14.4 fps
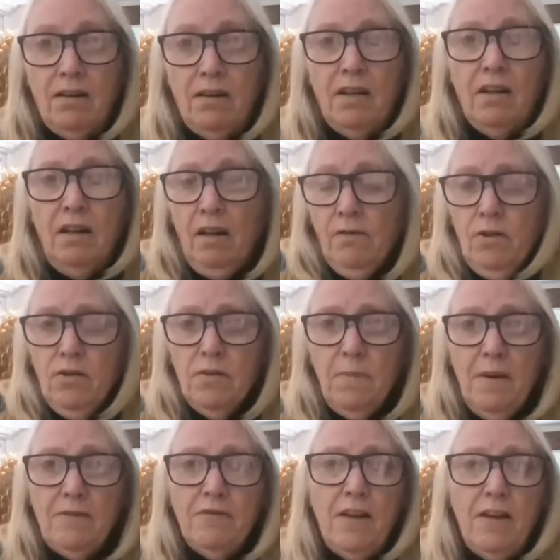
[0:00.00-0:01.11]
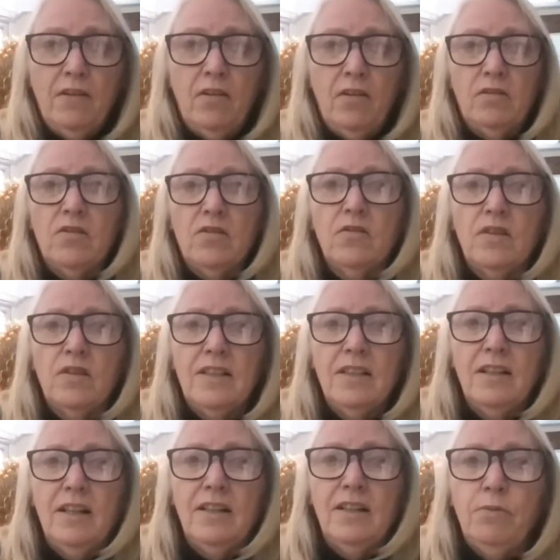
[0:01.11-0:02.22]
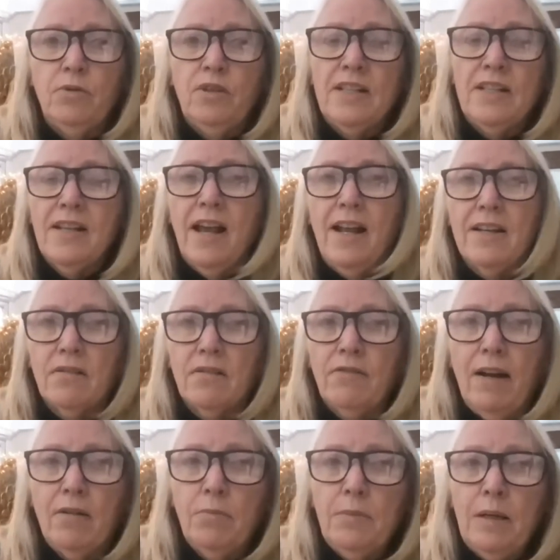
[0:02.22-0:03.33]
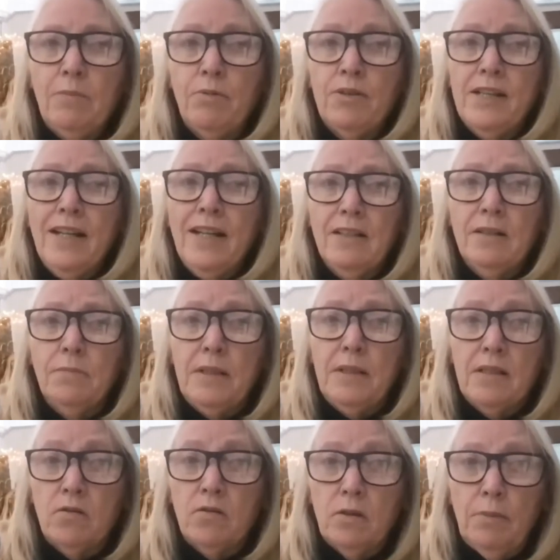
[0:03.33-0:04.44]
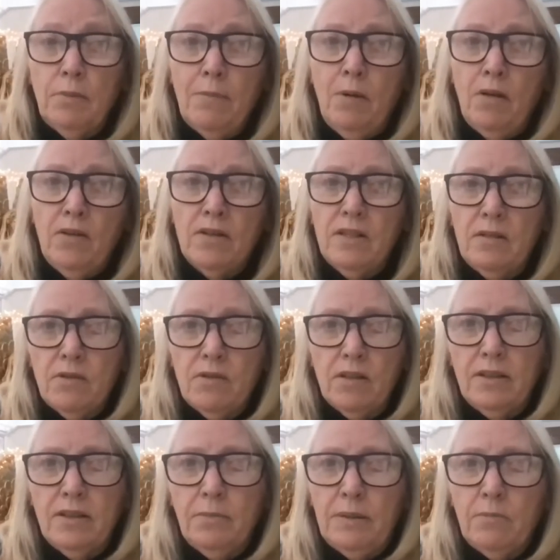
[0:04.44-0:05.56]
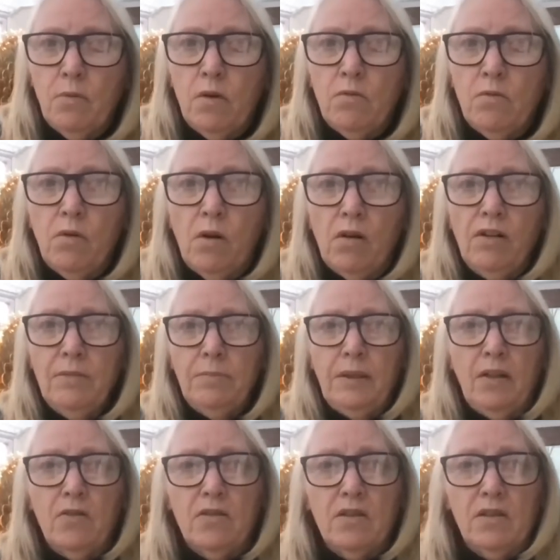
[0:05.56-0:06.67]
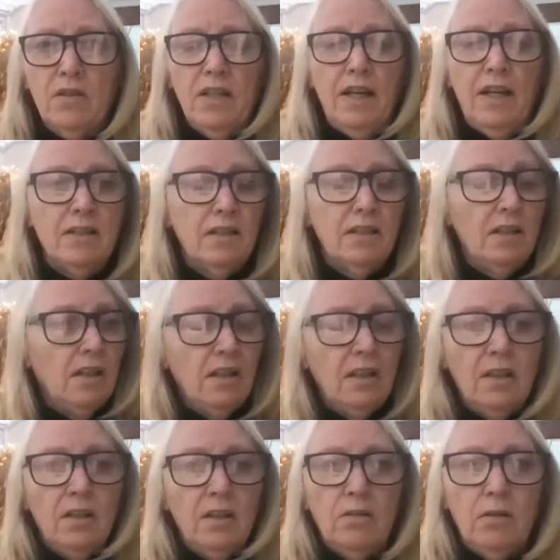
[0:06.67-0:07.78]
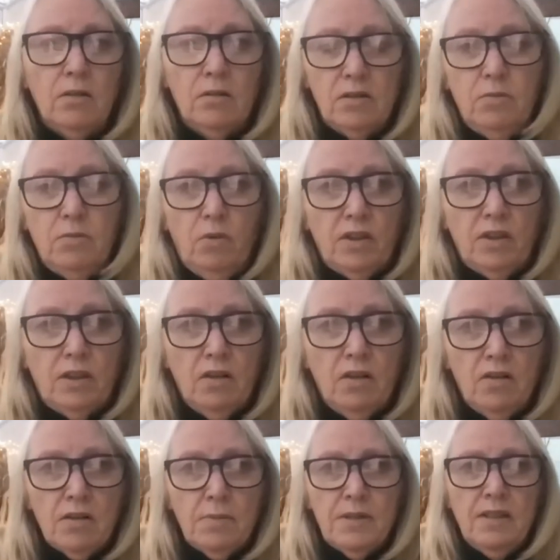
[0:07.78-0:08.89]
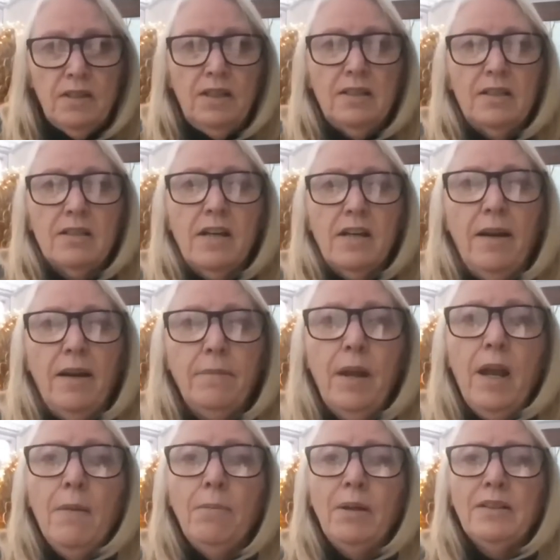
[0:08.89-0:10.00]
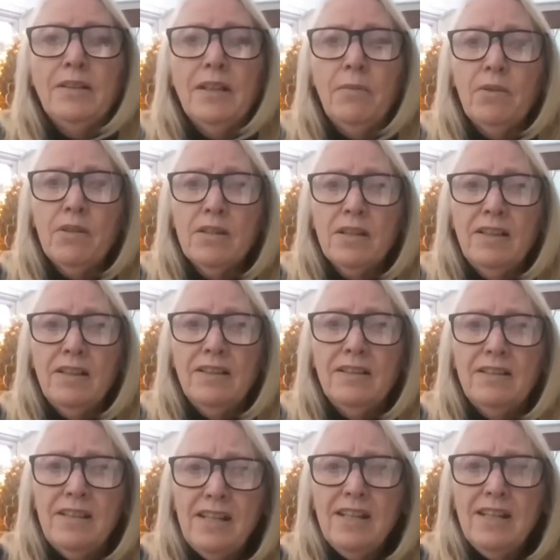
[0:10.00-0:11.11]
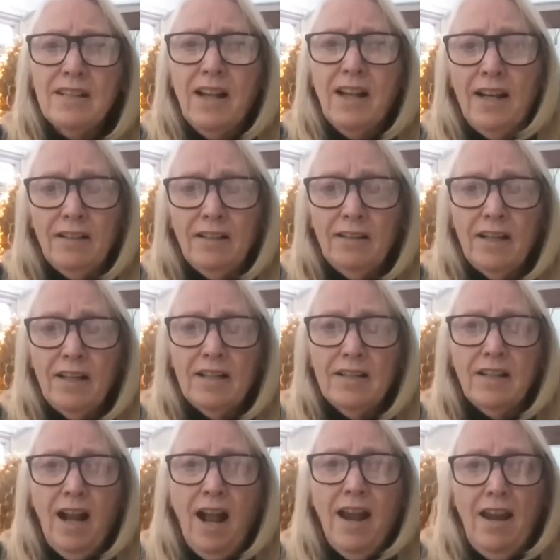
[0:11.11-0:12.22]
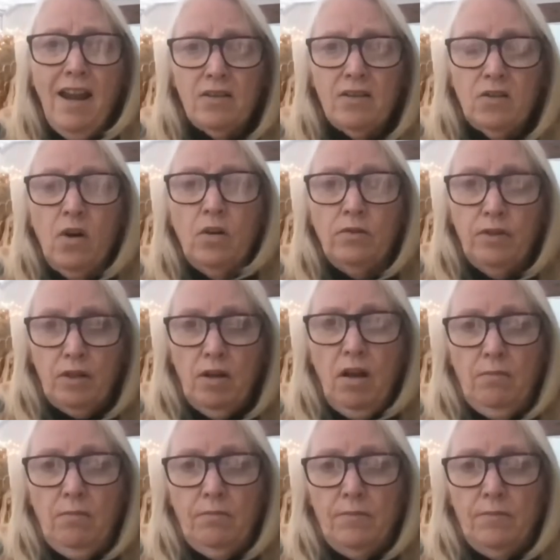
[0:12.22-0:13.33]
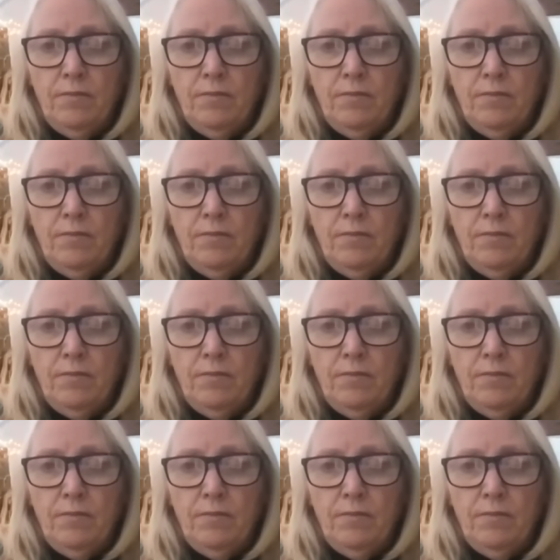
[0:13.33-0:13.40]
Of course, my father understood it and he put his hands around me and protected me. So did my mother. She was a little bit more worried because she had, uh, she worked at a hospital at the time. But there was these kind of things that I had to overcome.